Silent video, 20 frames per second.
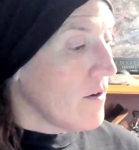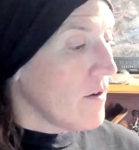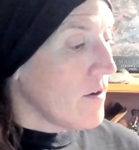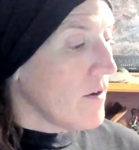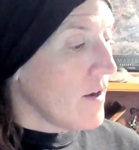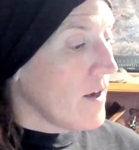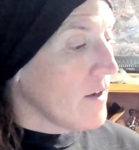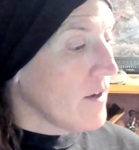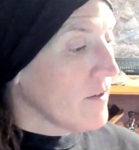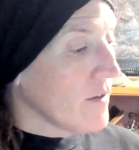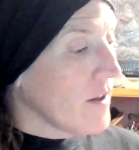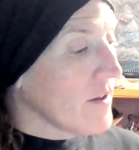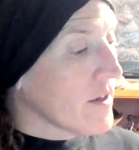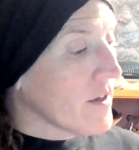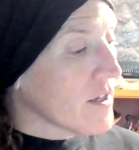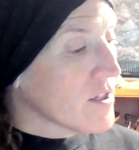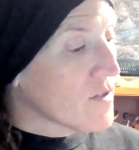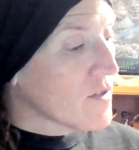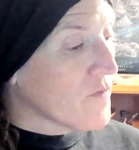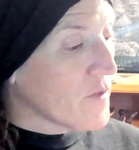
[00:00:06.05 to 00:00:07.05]
Aunt
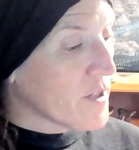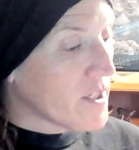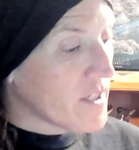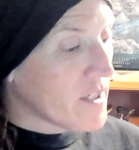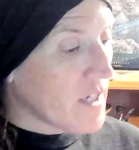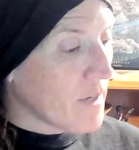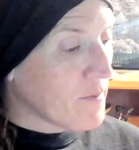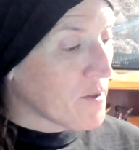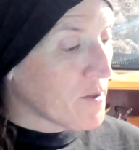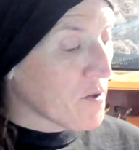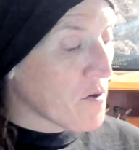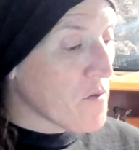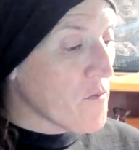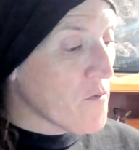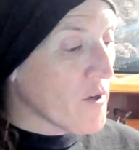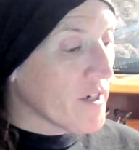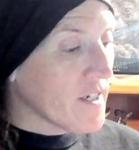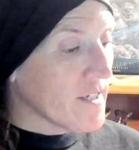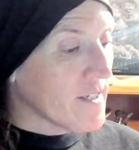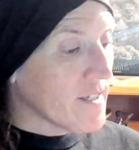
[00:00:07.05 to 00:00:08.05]
Lillian's footsteps grew
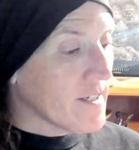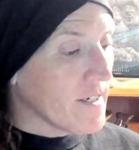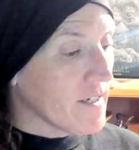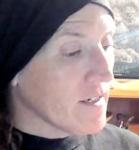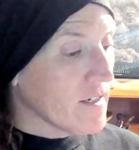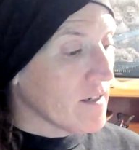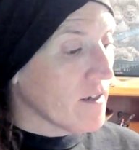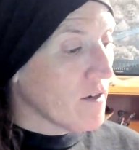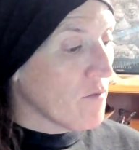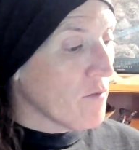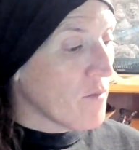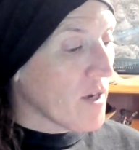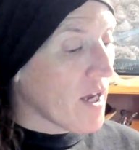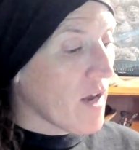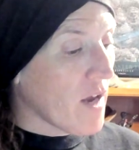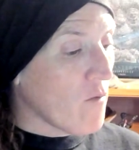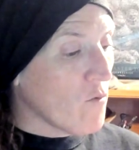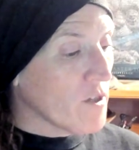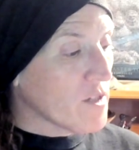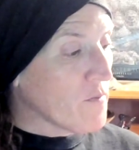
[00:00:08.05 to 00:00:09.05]
more distant,
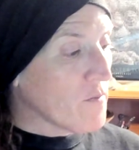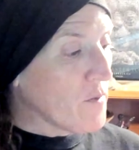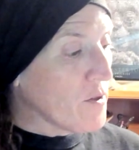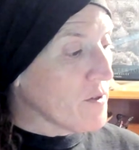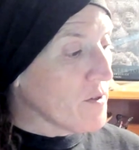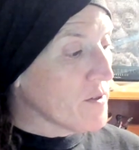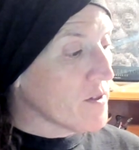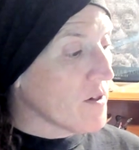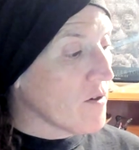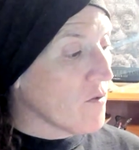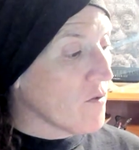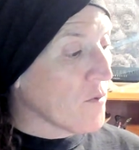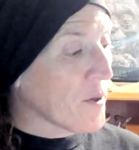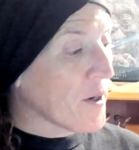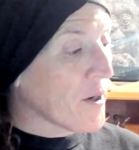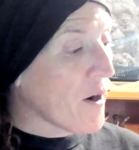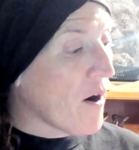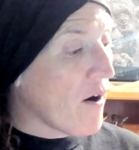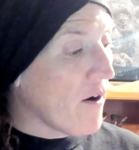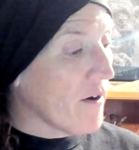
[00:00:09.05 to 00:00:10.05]
became whispers. "We're
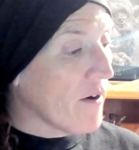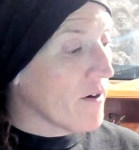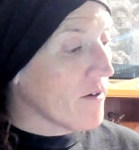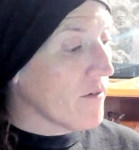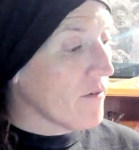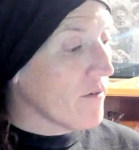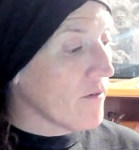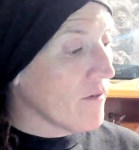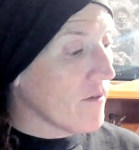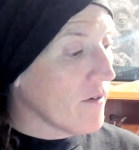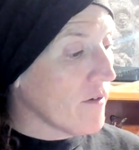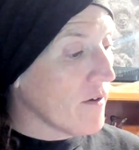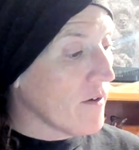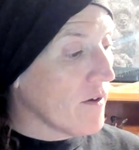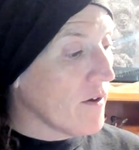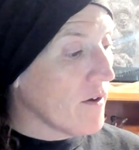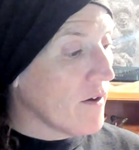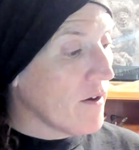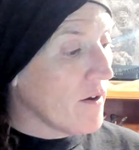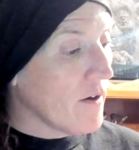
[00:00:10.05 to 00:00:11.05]
gone."
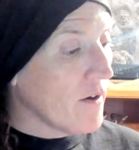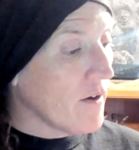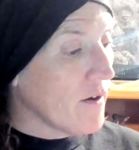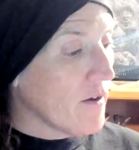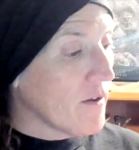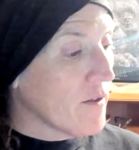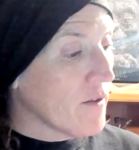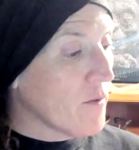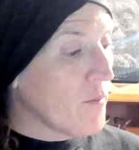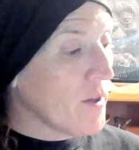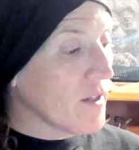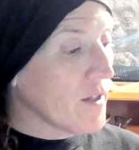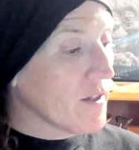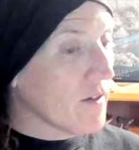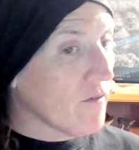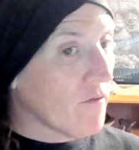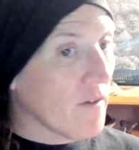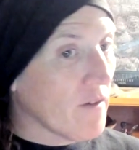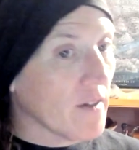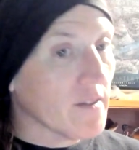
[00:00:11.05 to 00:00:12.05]
The
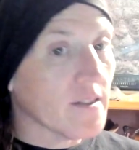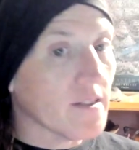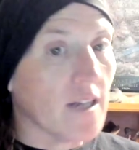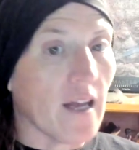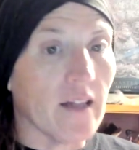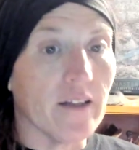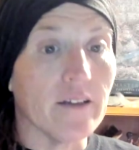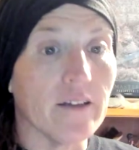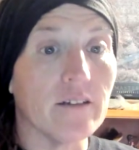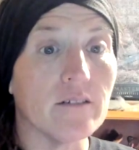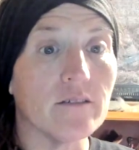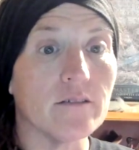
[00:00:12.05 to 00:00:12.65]
building fell silent.